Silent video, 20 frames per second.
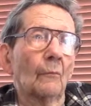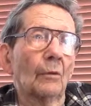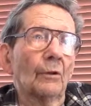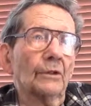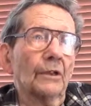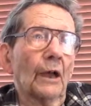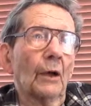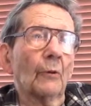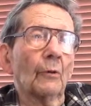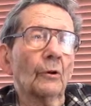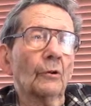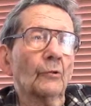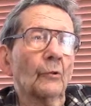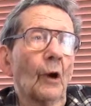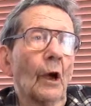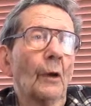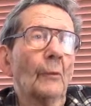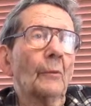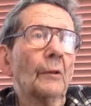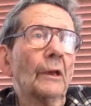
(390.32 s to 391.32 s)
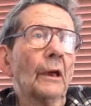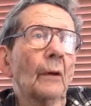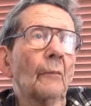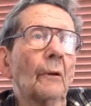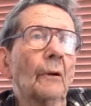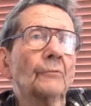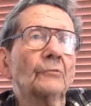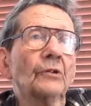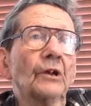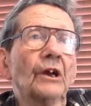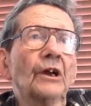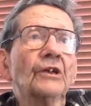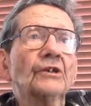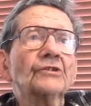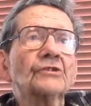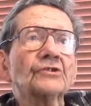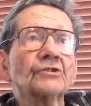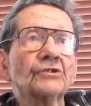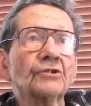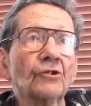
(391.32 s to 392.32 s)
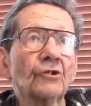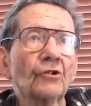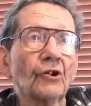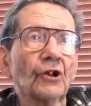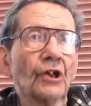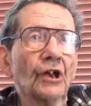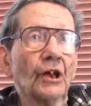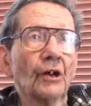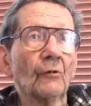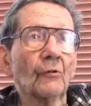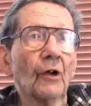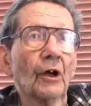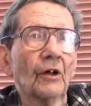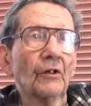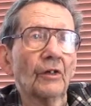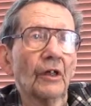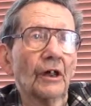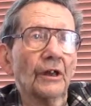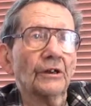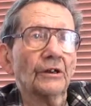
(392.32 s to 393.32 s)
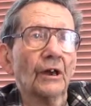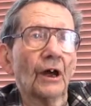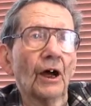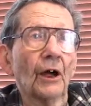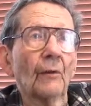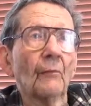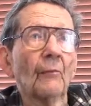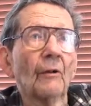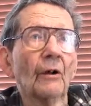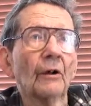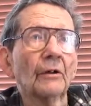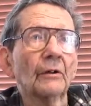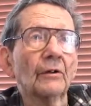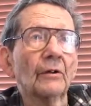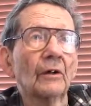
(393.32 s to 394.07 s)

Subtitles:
But they were grabbing him up to age 30 around that time, and